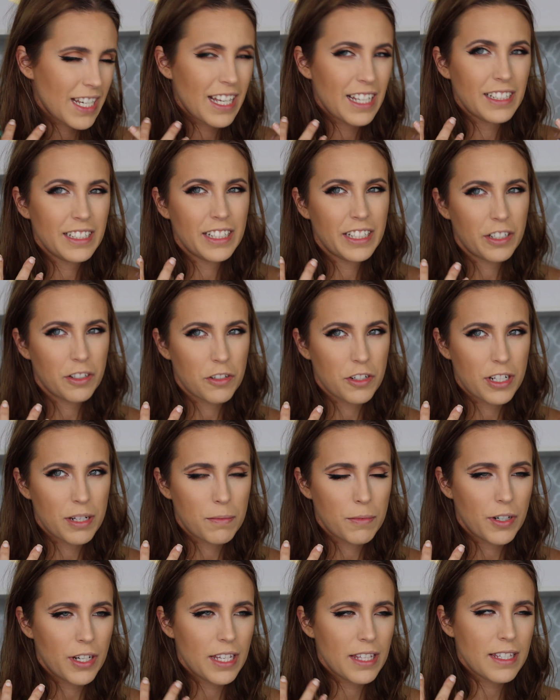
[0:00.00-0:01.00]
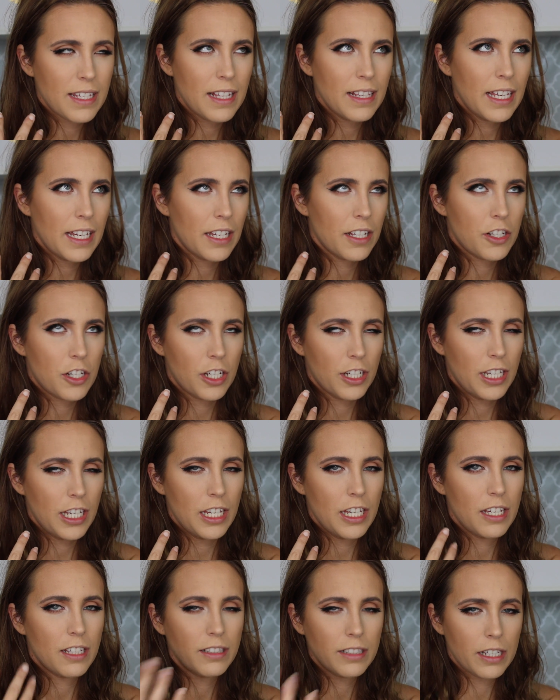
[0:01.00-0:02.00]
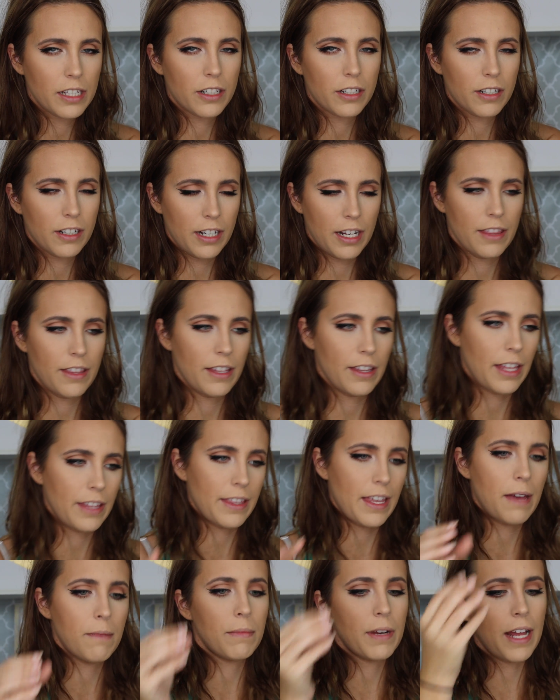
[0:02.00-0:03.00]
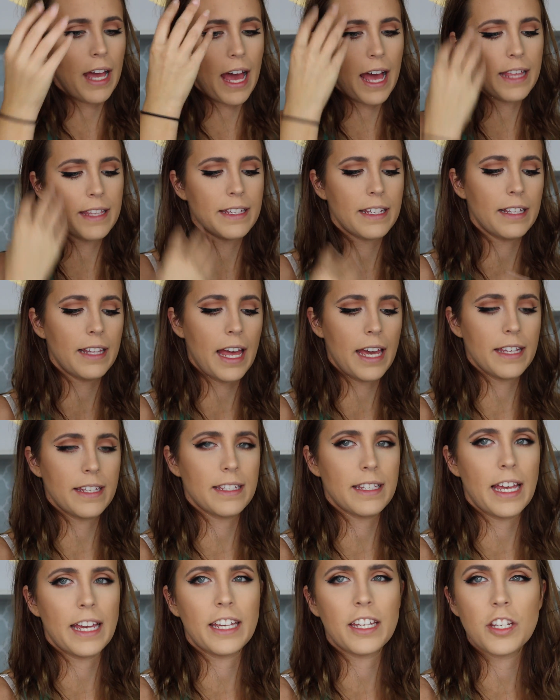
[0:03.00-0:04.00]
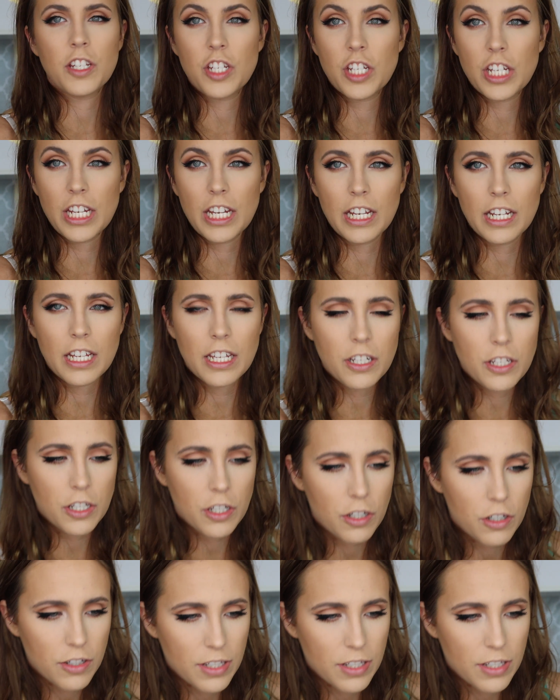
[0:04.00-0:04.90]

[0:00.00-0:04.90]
little shimmery. It's not like a chunky glitter or anything like that, but it adds a nice like sheen to your